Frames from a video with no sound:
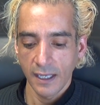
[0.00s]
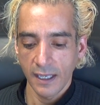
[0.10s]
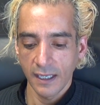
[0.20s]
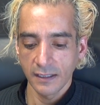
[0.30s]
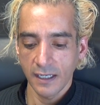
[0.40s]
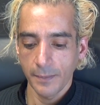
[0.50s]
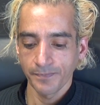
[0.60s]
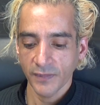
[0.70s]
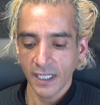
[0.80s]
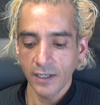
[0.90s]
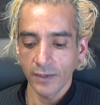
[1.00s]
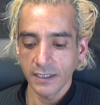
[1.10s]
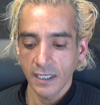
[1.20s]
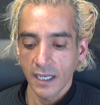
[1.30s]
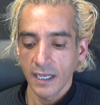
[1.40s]
And
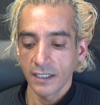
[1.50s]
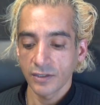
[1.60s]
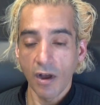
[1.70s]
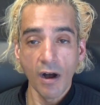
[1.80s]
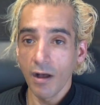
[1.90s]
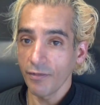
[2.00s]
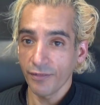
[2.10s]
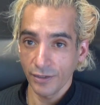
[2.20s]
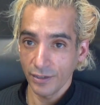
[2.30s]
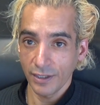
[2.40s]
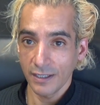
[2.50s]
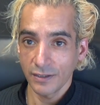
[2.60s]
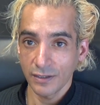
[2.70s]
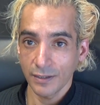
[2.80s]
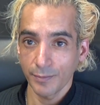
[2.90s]
anyways, it's all for you
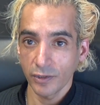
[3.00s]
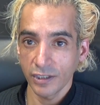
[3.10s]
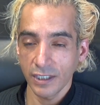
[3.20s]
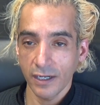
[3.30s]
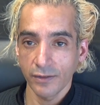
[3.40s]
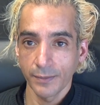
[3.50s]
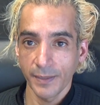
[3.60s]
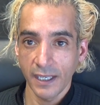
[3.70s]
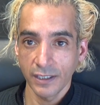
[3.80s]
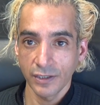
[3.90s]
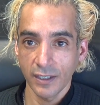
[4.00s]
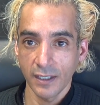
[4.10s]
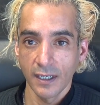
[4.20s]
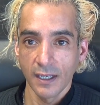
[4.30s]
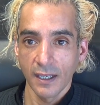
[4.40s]
guys who support the channel through Patreon,